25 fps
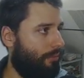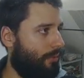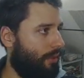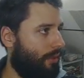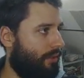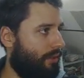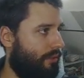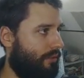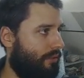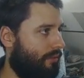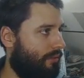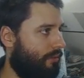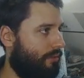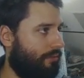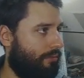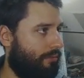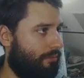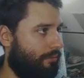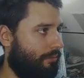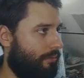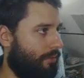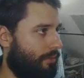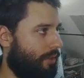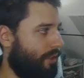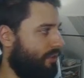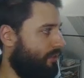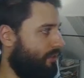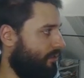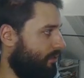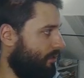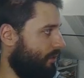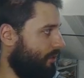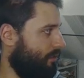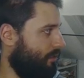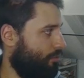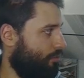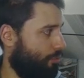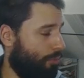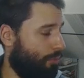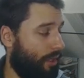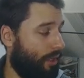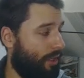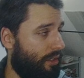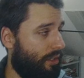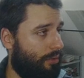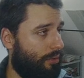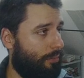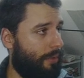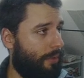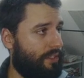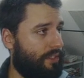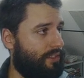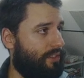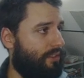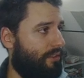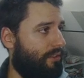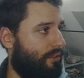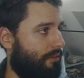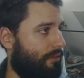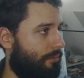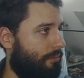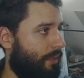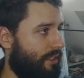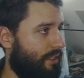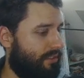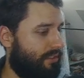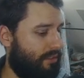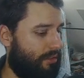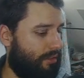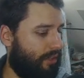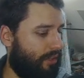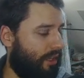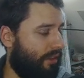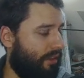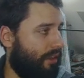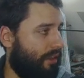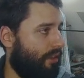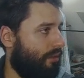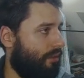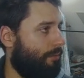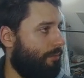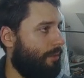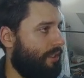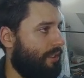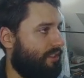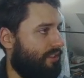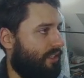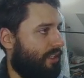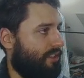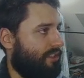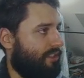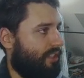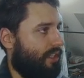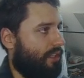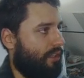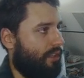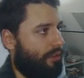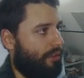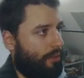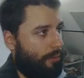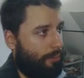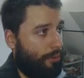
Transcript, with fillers: It's it's it's really the best best I think the best text editor.